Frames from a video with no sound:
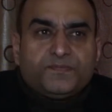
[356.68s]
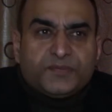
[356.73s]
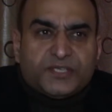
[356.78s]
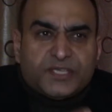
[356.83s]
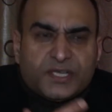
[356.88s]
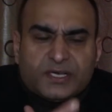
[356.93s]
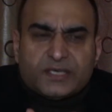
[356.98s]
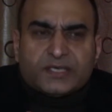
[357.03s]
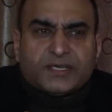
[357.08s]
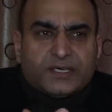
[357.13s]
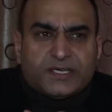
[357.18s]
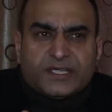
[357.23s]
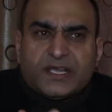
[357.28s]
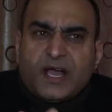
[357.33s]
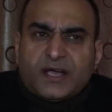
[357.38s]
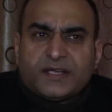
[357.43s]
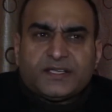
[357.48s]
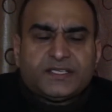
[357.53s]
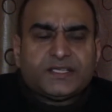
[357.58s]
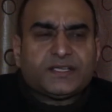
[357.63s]
children
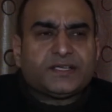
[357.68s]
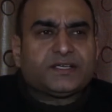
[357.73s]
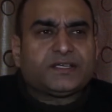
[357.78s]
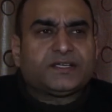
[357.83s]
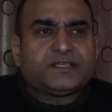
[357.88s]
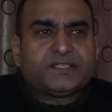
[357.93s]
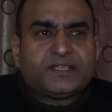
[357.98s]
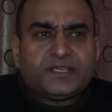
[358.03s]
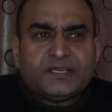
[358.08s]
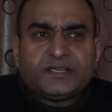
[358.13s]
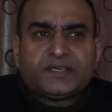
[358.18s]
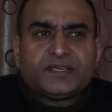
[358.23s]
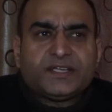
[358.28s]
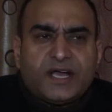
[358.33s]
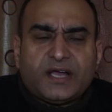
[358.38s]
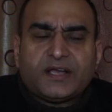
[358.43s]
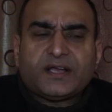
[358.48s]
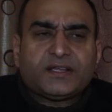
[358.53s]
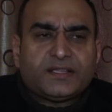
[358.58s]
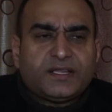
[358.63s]

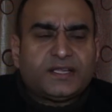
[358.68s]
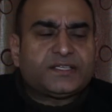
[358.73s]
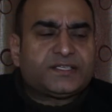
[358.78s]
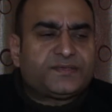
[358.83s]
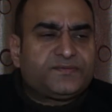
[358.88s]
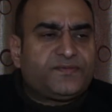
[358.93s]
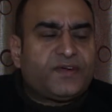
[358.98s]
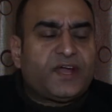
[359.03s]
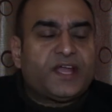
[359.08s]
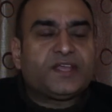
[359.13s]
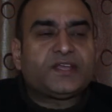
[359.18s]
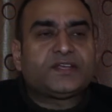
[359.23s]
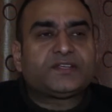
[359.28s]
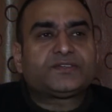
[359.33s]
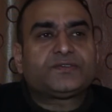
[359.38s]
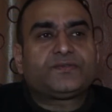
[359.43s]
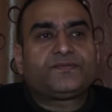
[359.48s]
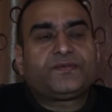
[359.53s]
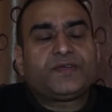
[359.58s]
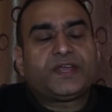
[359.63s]
younger than 5
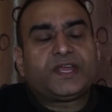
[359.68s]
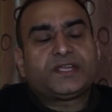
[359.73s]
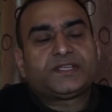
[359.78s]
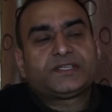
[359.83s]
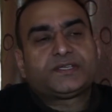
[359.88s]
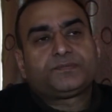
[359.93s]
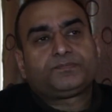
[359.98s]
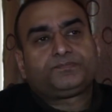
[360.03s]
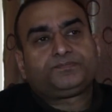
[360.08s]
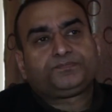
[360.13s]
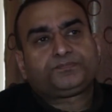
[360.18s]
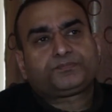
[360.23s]
years of age,